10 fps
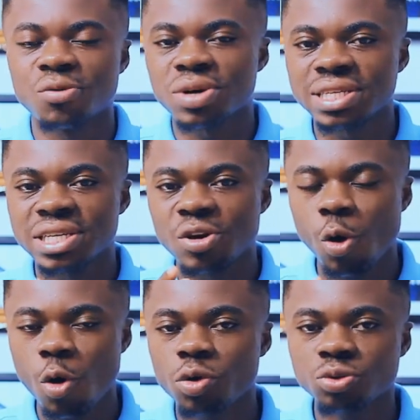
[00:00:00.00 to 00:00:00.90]
not
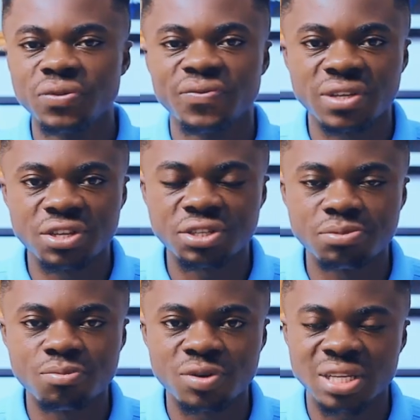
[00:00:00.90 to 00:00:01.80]
any on
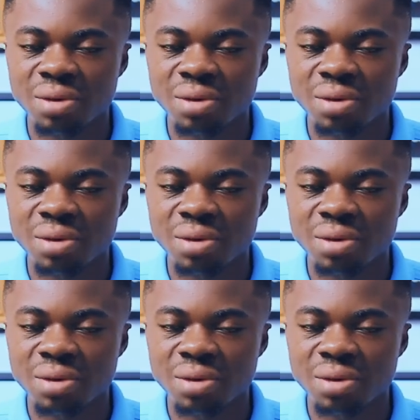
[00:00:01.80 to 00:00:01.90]
notification box,